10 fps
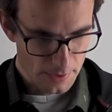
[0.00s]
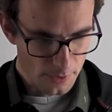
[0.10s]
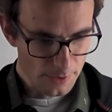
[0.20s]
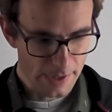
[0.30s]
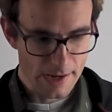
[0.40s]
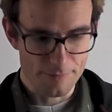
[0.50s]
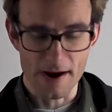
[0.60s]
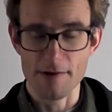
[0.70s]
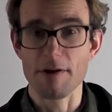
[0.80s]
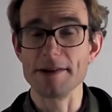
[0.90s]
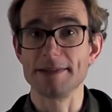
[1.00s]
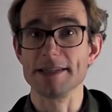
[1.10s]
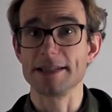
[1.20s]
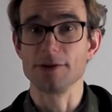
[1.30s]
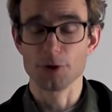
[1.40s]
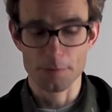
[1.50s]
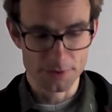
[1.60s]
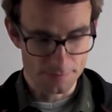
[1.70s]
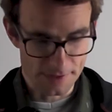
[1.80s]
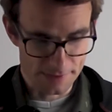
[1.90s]
Or if I write this in
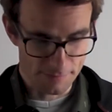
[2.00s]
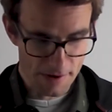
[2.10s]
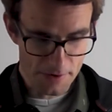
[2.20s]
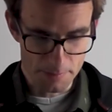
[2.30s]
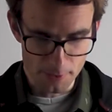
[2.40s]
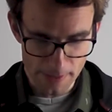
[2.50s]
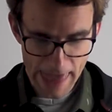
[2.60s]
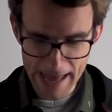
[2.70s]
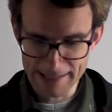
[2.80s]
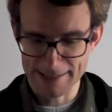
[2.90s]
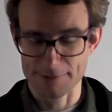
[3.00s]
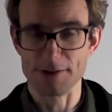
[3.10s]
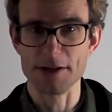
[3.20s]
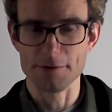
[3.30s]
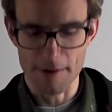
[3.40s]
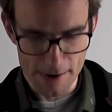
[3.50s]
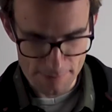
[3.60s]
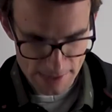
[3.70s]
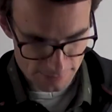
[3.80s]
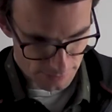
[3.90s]
terms of this variable x, which is why
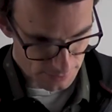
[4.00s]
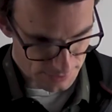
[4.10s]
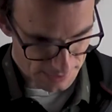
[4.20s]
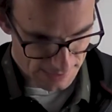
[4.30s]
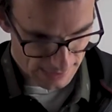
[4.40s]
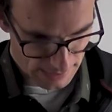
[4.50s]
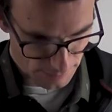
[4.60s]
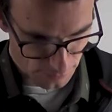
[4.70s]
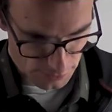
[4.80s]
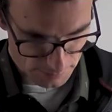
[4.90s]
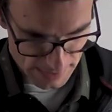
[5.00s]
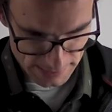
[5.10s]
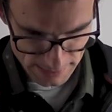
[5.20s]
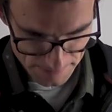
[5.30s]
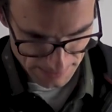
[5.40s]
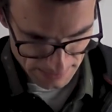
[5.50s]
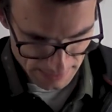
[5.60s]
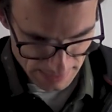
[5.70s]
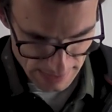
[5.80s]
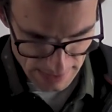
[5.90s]
we introduced this thing in the first place,
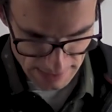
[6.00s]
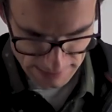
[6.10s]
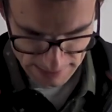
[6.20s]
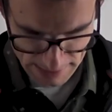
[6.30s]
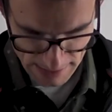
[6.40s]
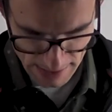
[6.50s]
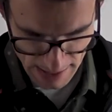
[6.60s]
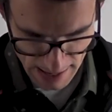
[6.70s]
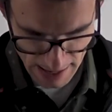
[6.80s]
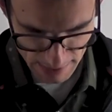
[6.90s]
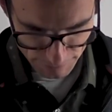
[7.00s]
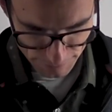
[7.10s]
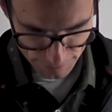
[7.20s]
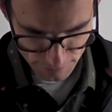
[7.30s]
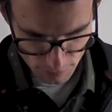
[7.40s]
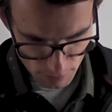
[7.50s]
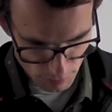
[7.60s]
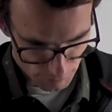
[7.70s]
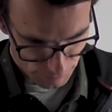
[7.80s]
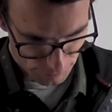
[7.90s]
it's f
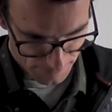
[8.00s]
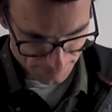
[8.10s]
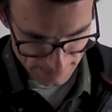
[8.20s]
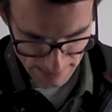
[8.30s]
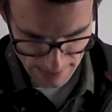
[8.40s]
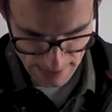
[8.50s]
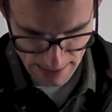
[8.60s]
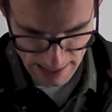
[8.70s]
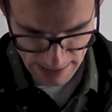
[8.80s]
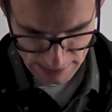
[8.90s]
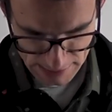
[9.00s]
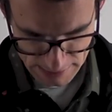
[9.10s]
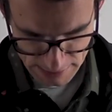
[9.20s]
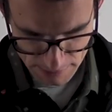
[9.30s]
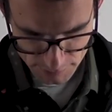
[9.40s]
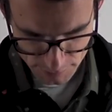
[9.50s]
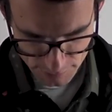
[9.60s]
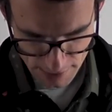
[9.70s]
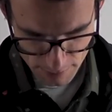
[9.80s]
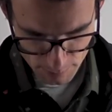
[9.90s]
of x times
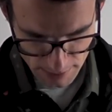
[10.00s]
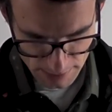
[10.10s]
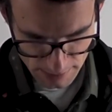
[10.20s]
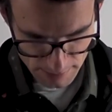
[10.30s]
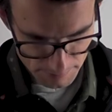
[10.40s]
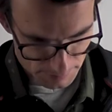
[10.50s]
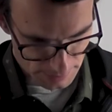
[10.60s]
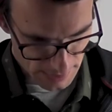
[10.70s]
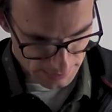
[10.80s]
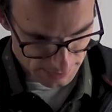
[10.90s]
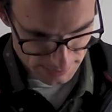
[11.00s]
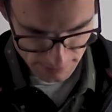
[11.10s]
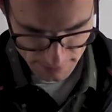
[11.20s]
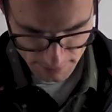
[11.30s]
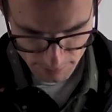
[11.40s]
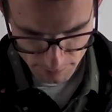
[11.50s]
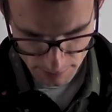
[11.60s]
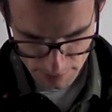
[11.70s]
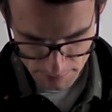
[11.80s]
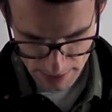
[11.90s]
phi1 plus
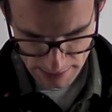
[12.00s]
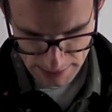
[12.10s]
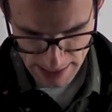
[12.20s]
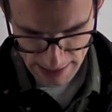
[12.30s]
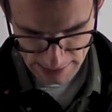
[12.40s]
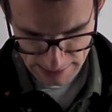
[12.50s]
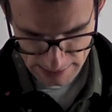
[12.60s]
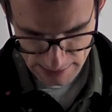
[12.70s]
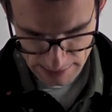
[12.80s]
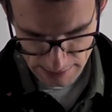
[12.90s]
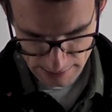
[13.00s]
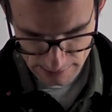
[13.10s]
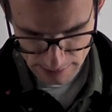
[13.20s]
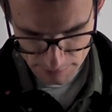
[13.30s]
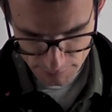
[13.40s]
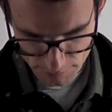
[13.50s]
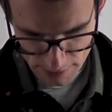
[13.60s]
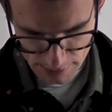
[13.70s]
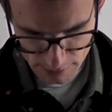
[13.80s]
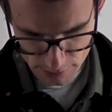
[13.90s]
1 minus x times
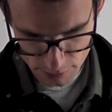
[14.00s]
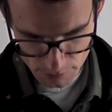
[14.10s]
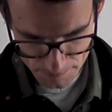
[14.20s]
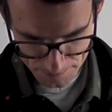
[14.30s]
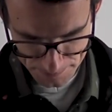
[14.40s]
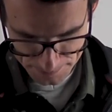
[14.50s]
phi2